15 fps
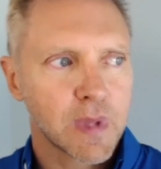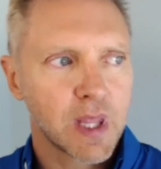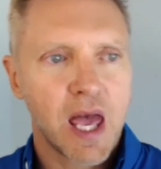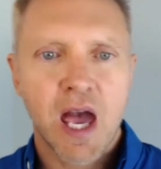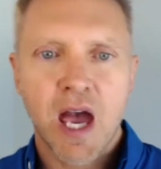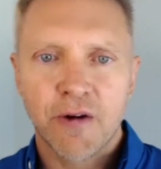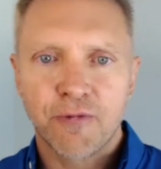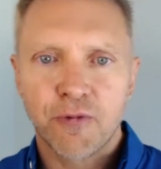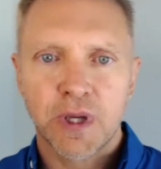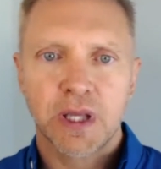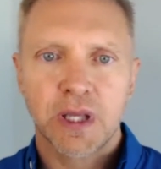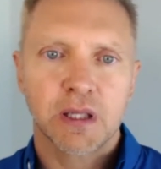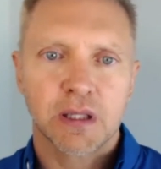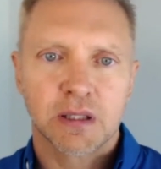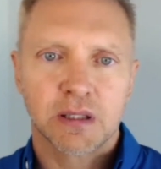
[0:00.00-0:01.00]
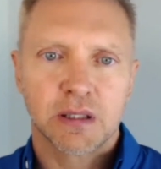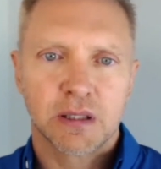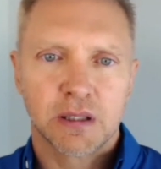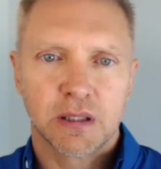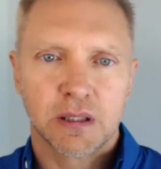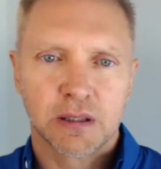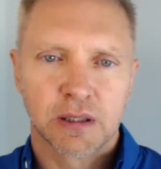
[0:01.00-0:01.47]
every
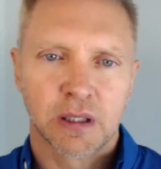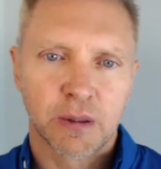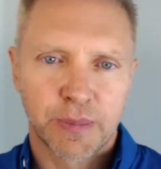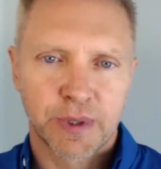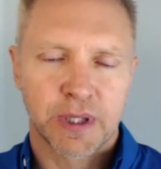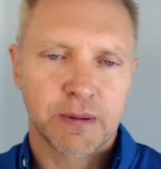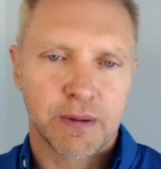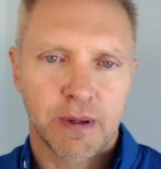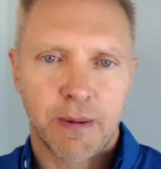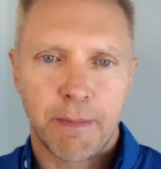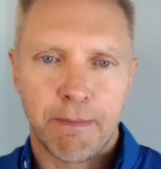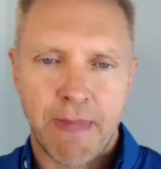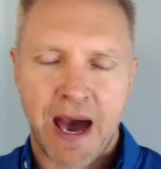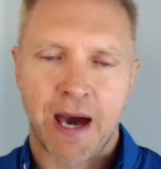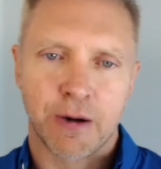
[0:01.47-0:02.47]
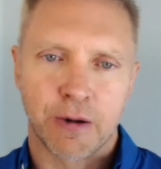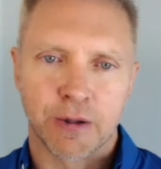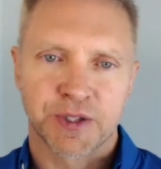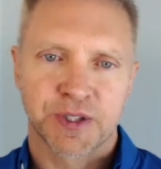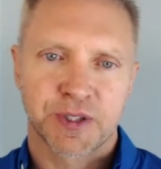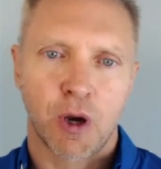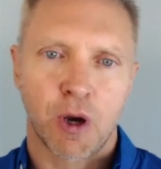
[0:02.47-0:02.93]
little bit
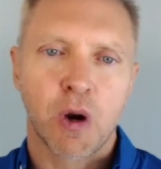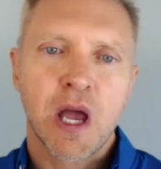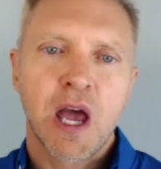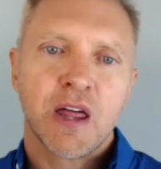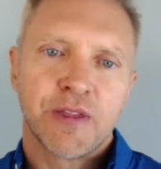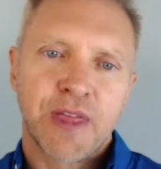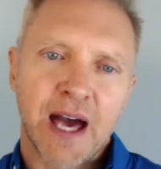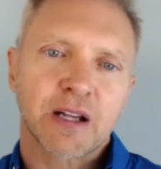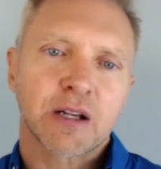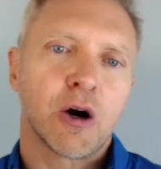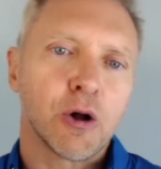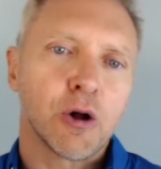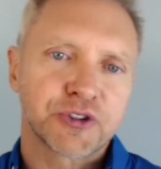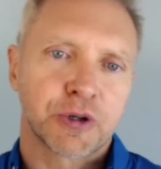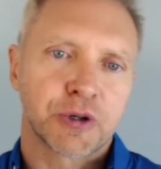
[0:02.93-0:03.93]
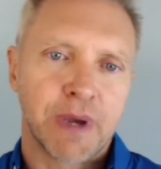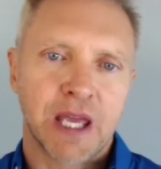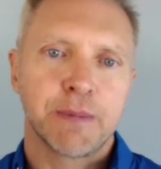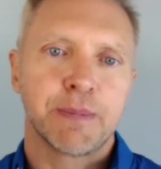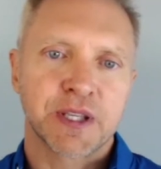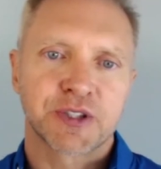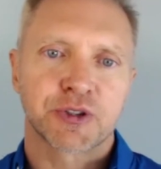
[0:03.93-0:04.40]
matters. So that culture may
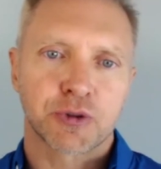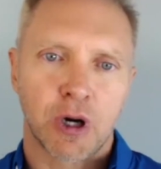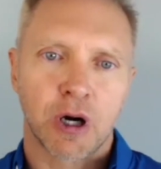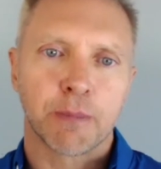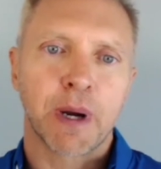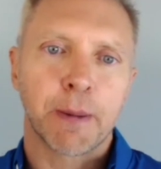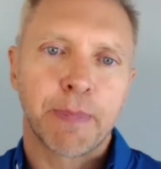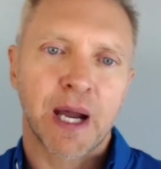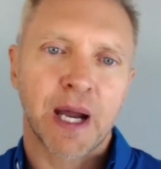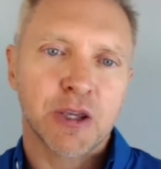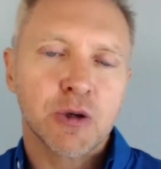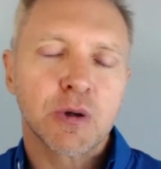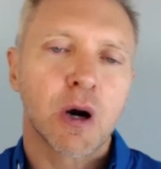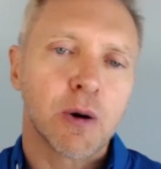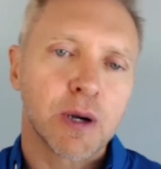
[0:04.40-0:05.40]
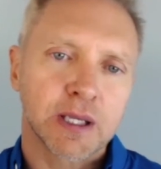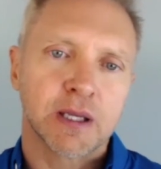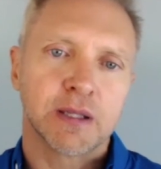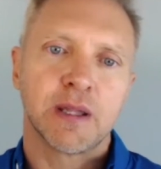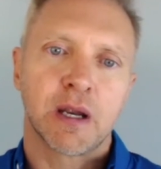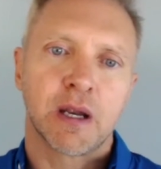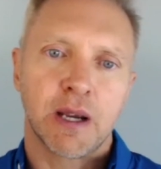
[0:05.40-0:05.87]
be strong, but by you going
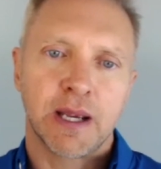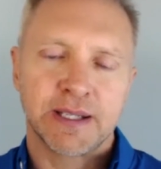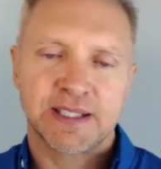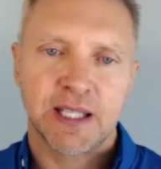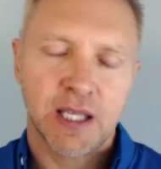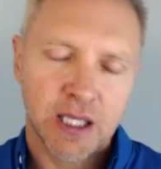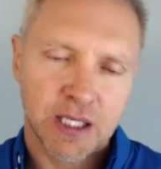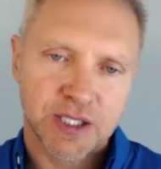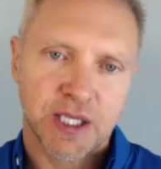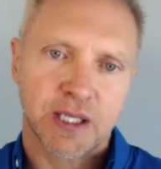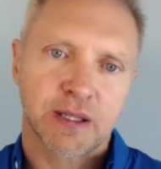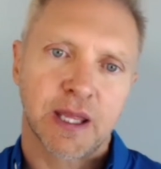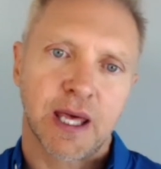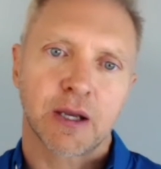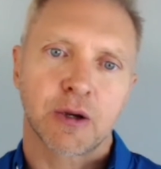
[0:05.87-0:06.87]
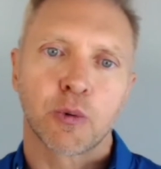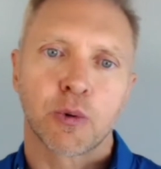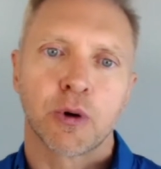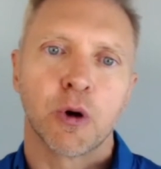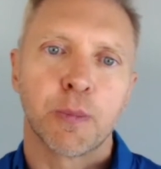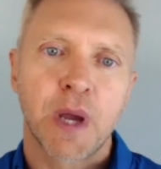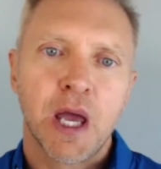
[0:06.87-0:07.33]
in there and teaching that
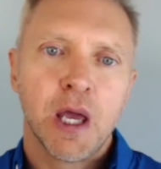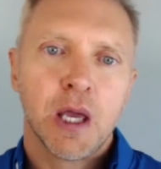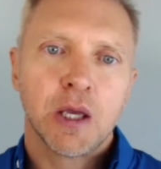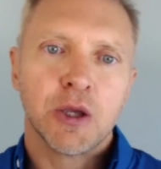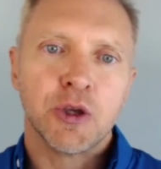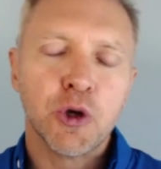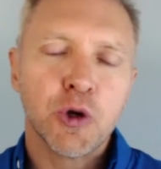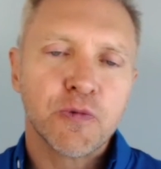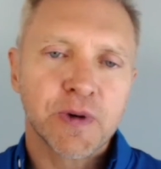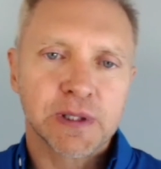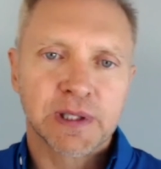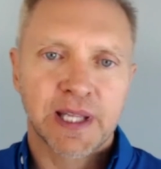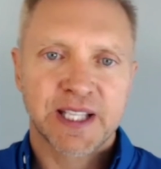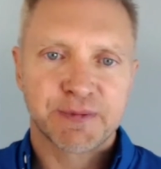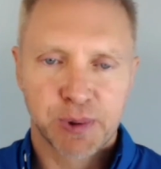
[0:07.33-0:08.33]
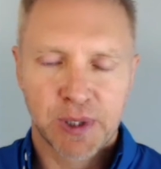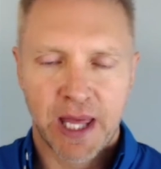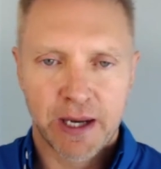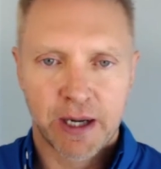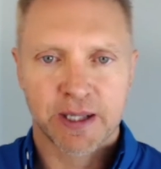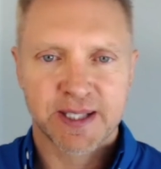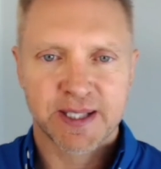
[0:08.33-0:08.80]
group, you've at least
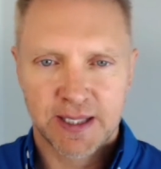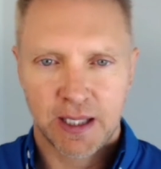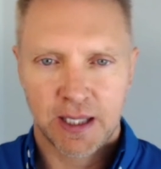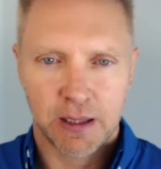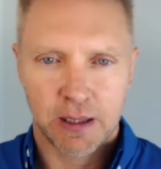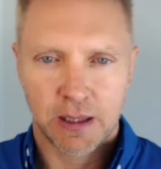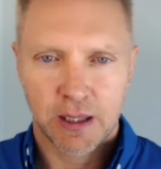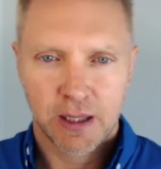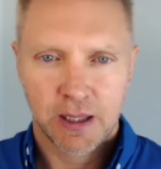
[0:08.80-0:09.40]
planted a seed.